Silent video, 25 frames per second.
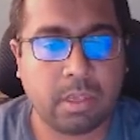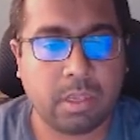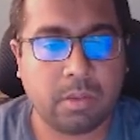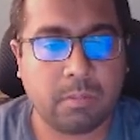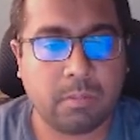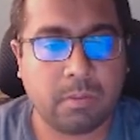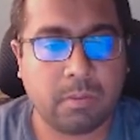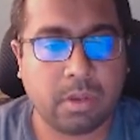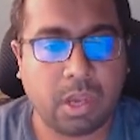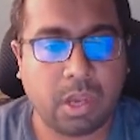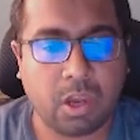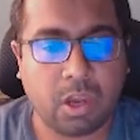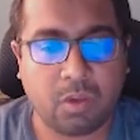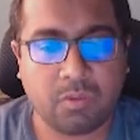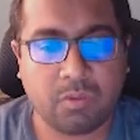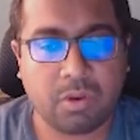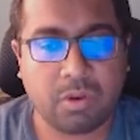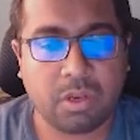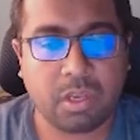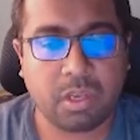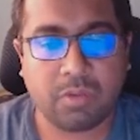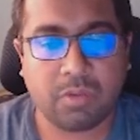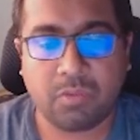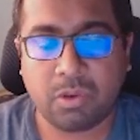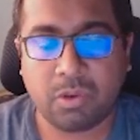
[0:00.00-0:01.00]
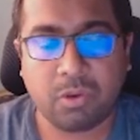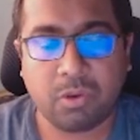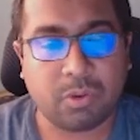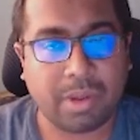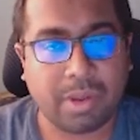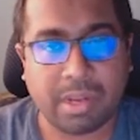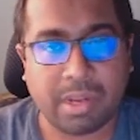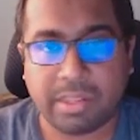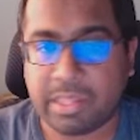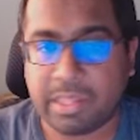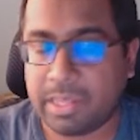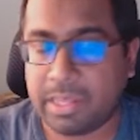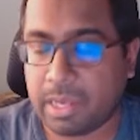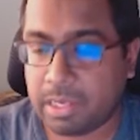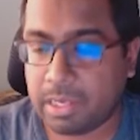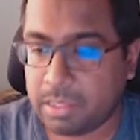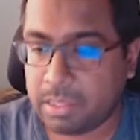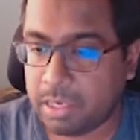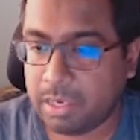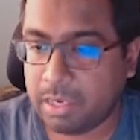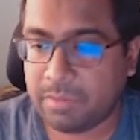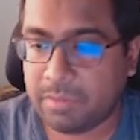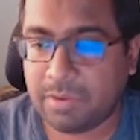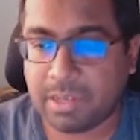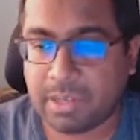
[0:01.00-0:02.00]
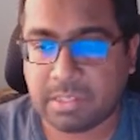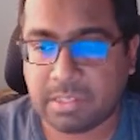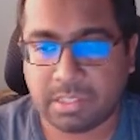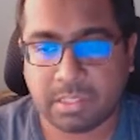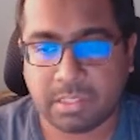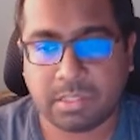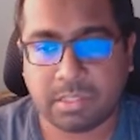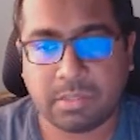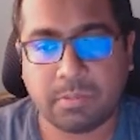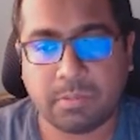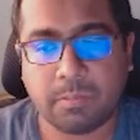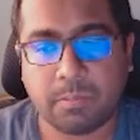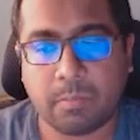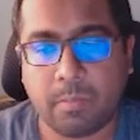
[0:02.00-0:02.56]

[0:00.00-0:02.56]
However, if we look at the other devices,